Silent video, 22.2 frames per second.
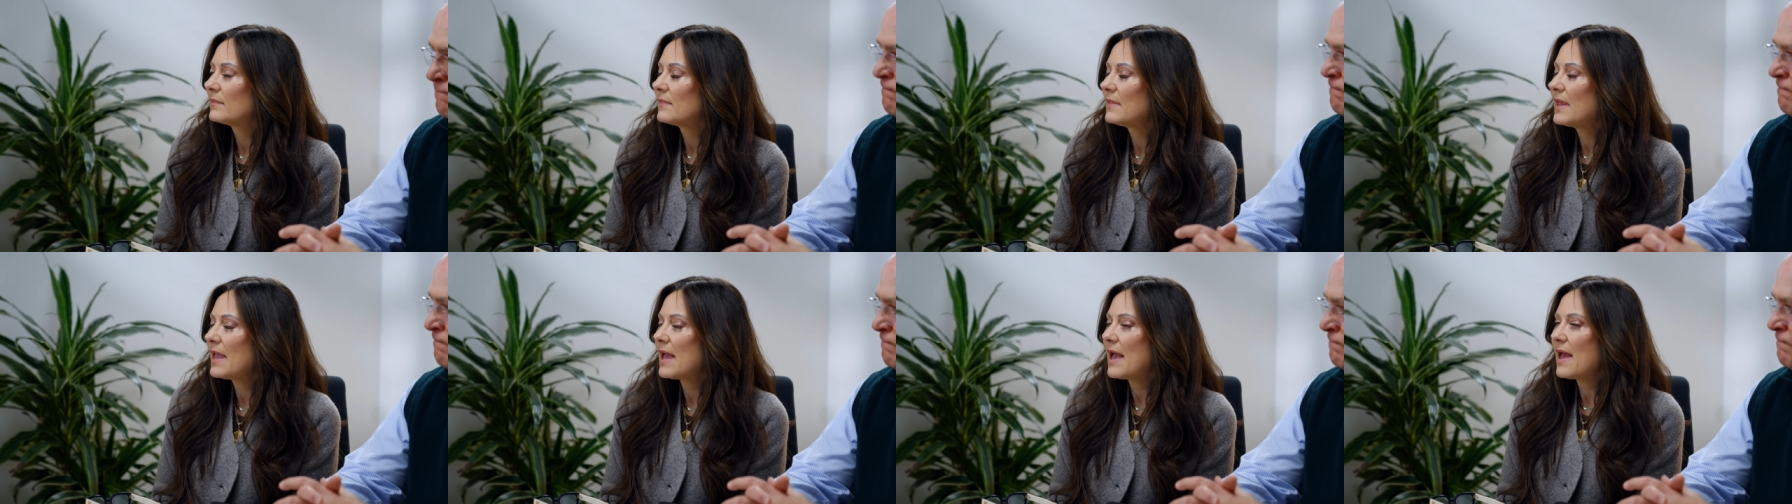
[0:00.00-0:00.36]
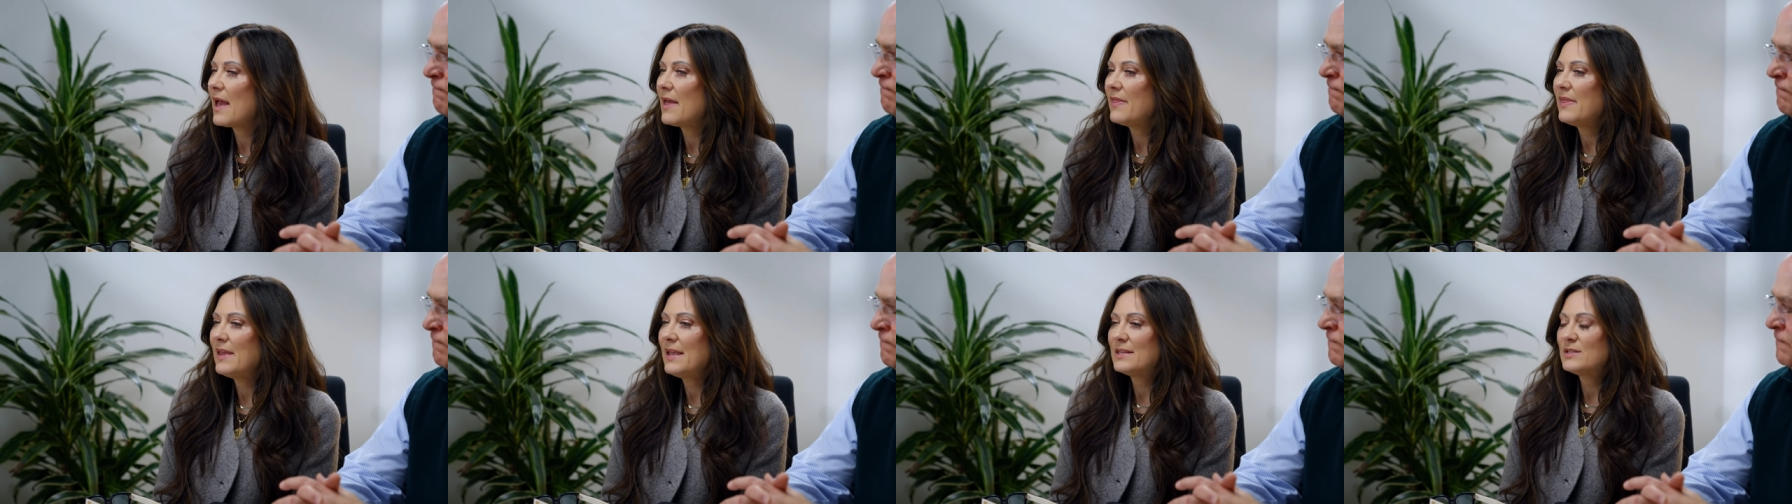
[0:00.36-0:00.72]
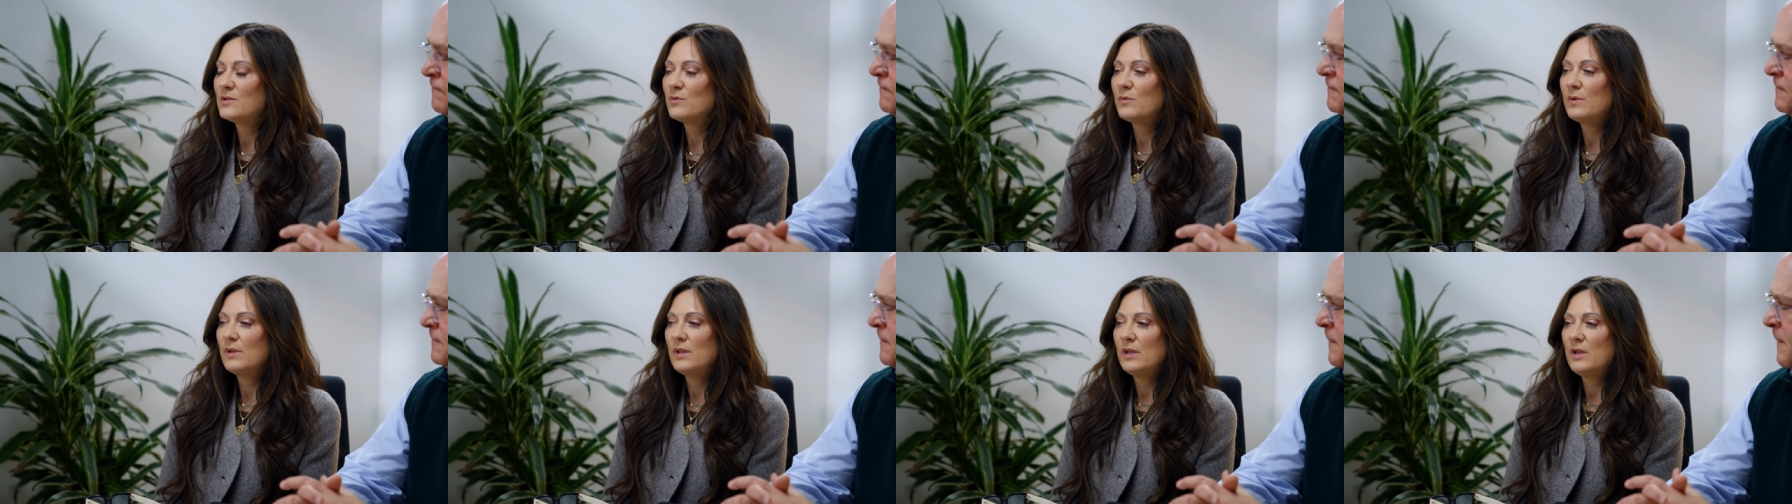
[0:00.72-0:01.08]
Yeah, I think
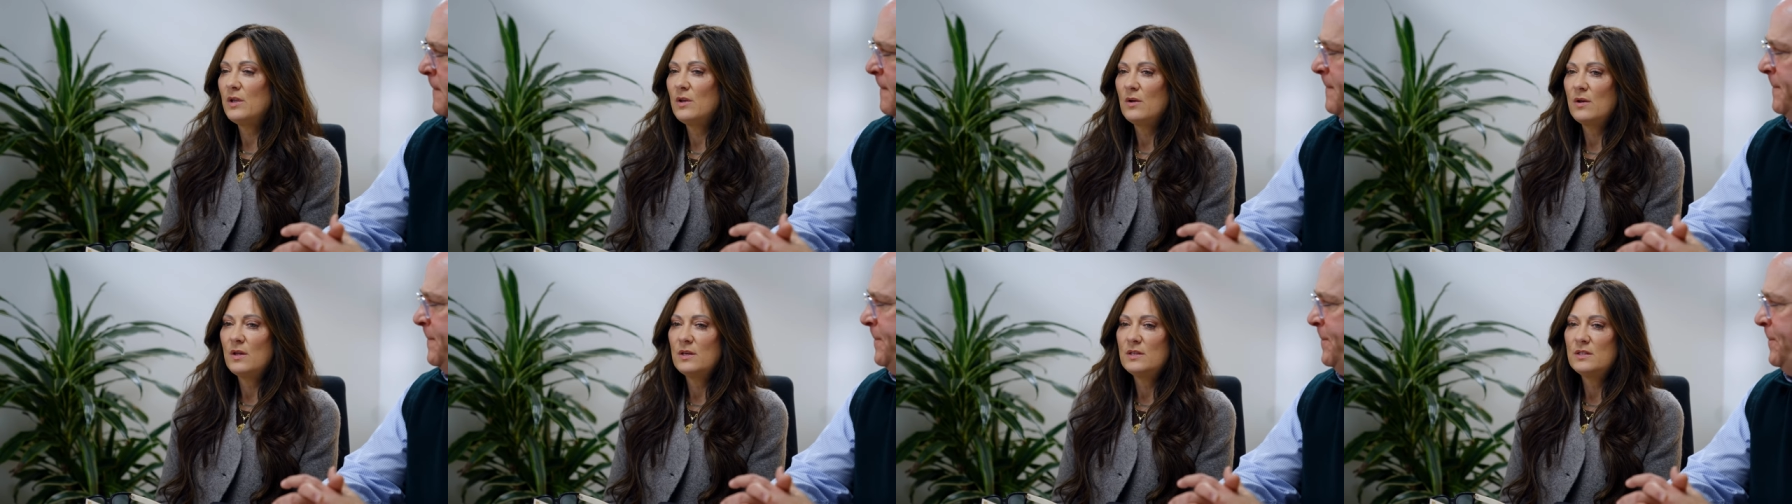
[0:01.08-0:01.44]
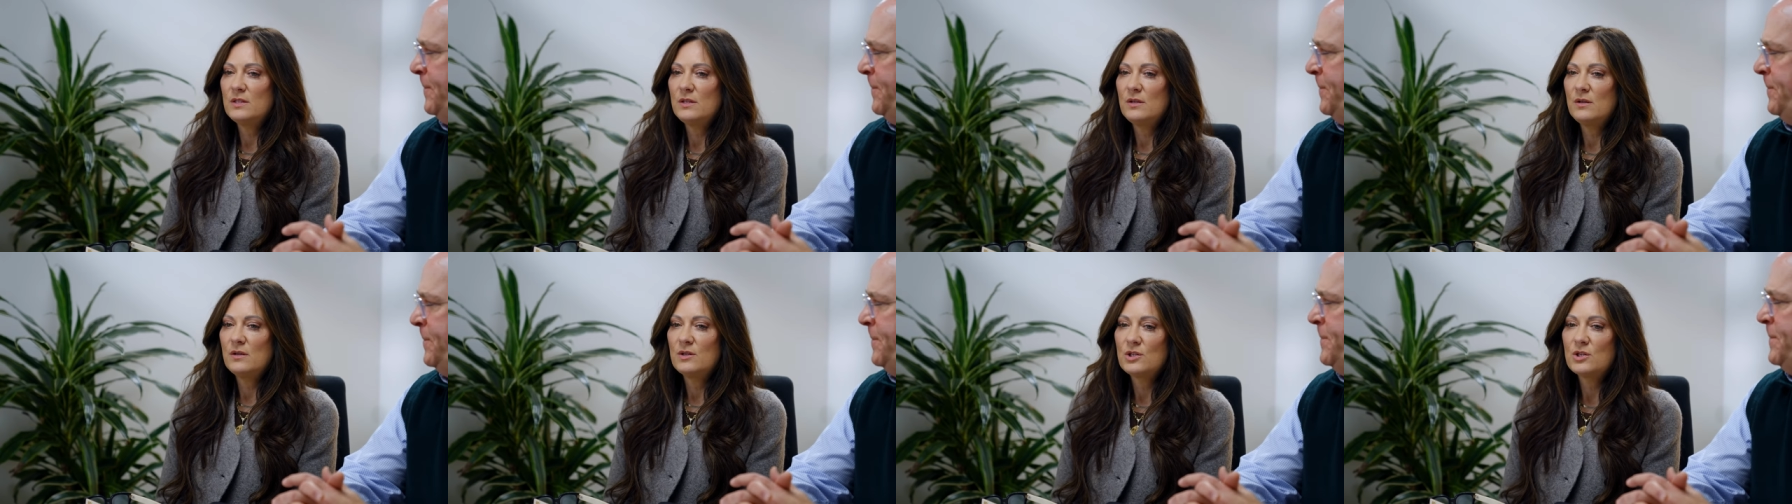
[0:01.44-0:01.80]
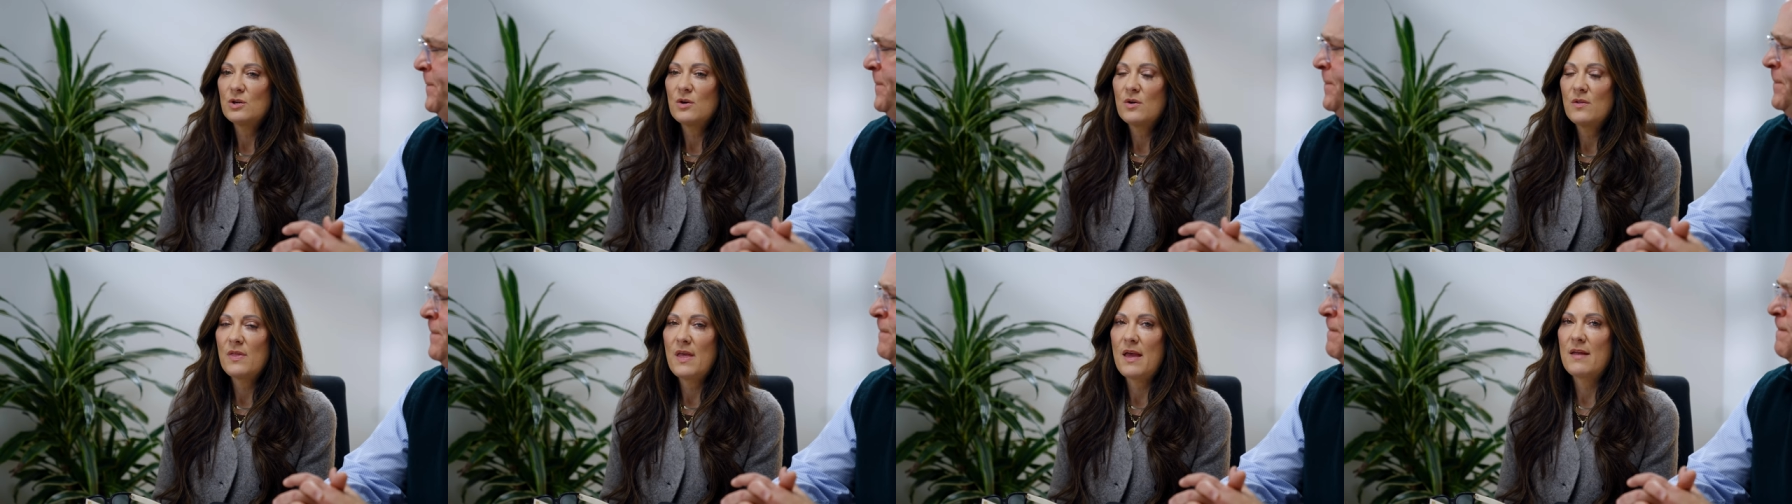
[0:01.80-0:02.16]
it's really good to
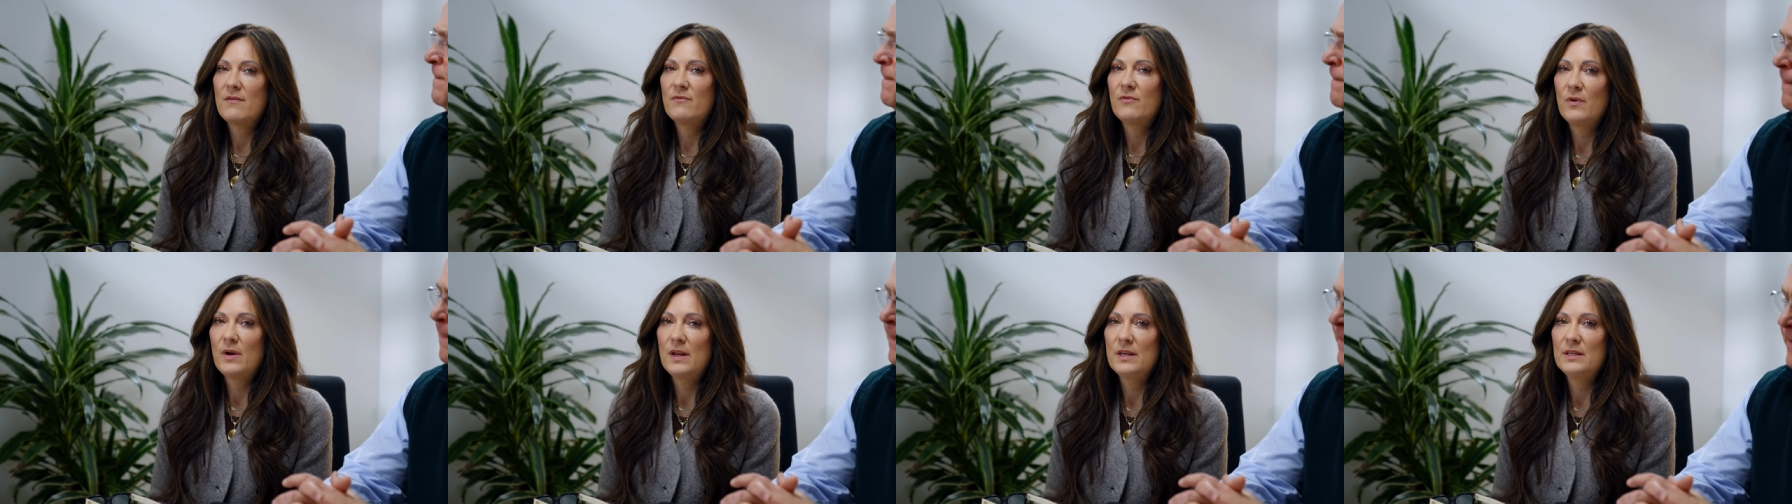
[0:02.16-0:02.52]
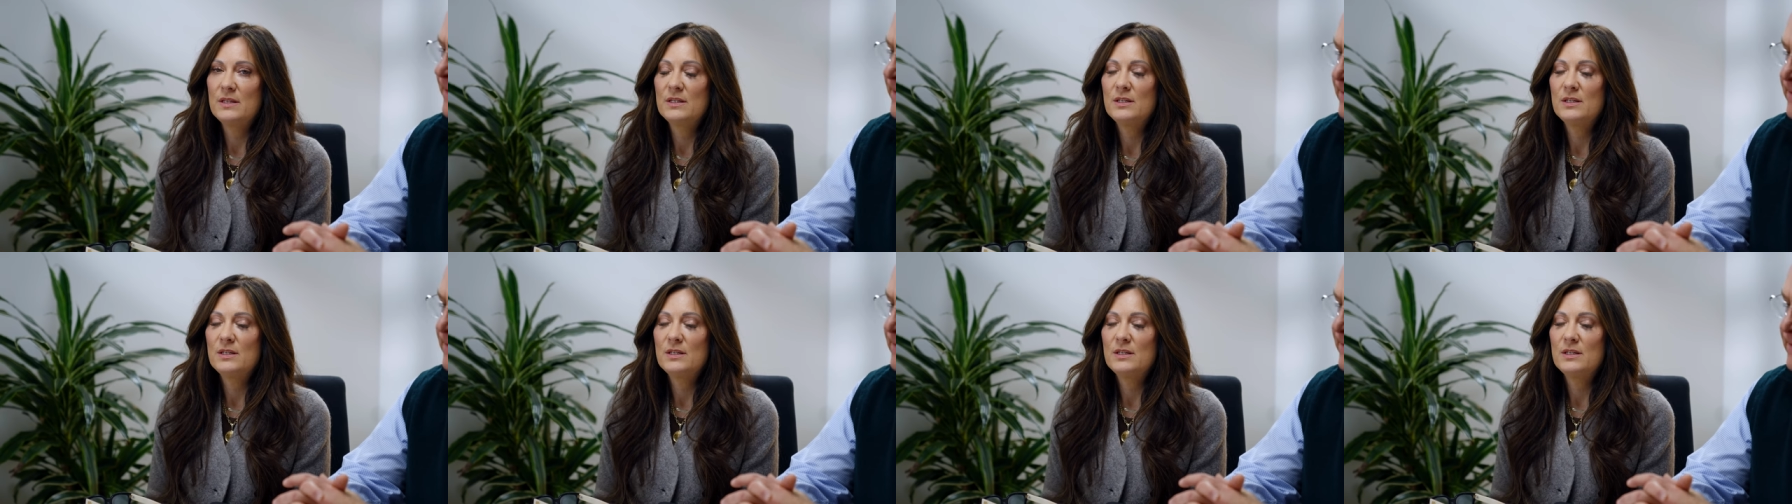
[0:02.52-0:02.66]
assure that friend,